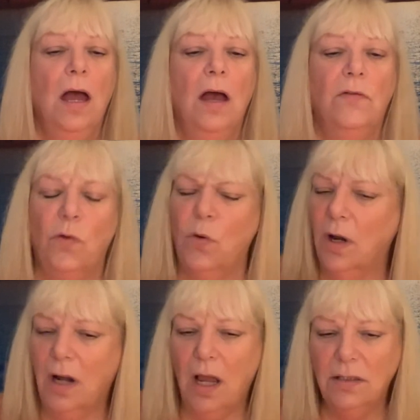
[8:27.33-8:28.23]

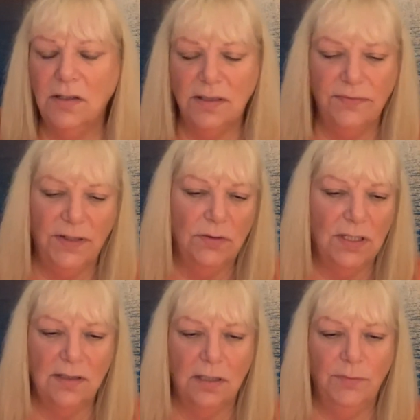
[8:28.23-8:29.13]
For others of you,
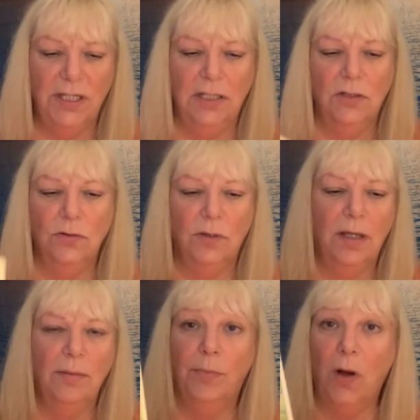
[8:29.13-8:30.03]
this could be you
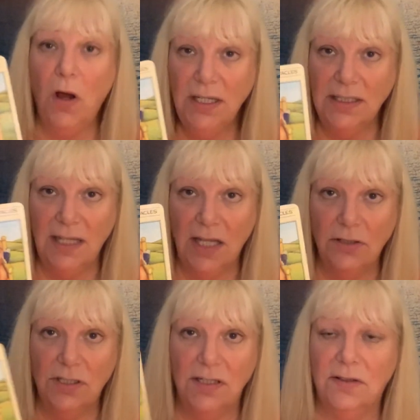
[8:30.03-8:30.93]
embodying the
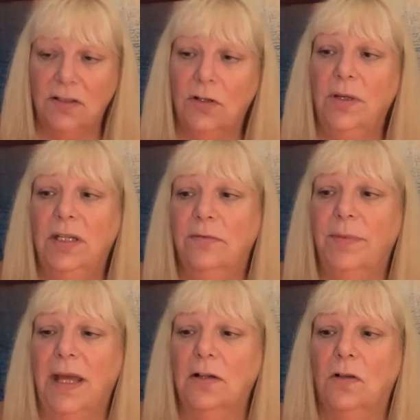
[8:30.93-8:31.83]
energies of the Queen of
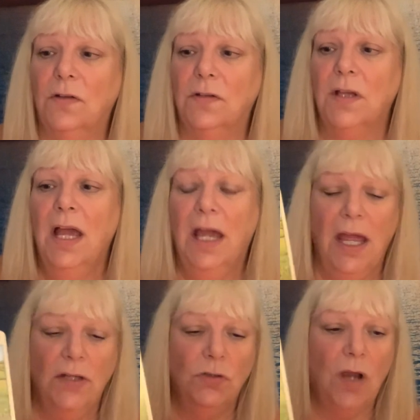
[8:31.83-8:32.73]
Pentacles
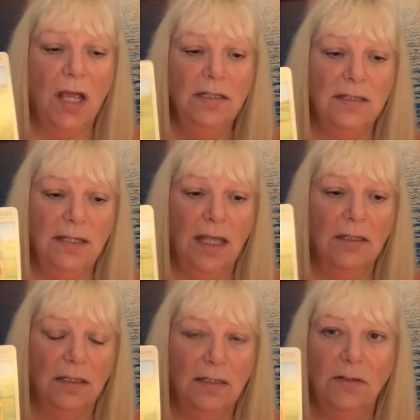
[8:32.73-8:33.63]
and trying to
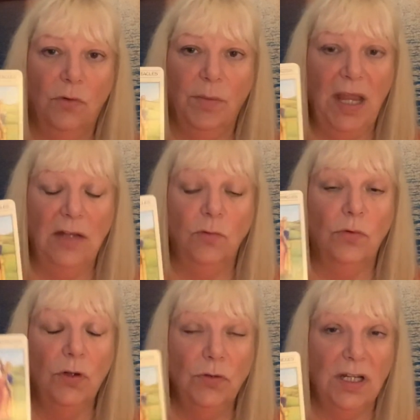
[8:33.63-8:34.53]
remain
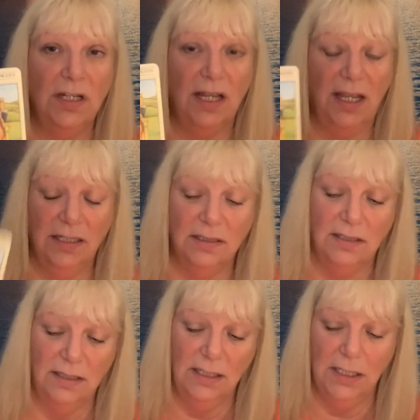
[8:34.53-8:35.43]
rooted
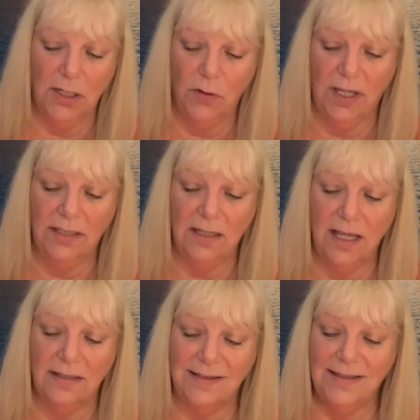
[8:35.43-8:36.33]
in, you know,
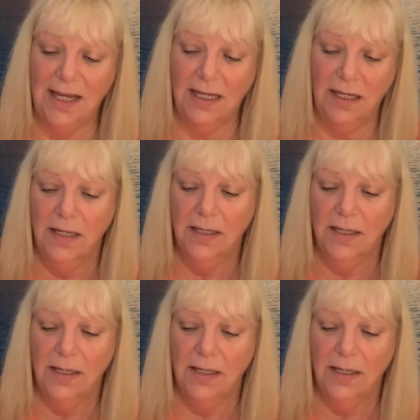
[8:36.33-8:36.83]
and stay